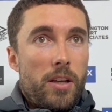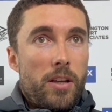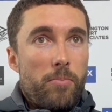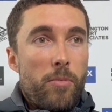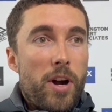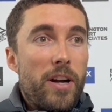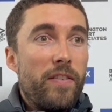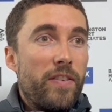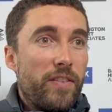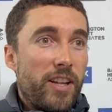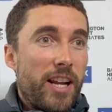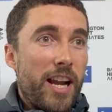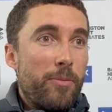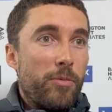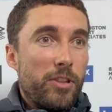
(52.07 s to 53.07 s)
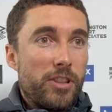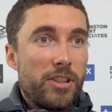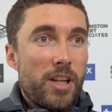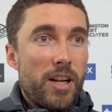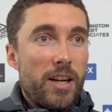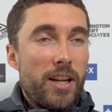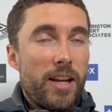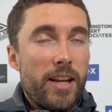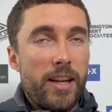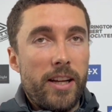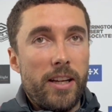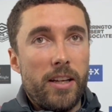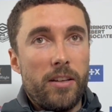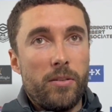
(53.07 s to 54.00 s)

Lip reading: mindful of the game on Sunday,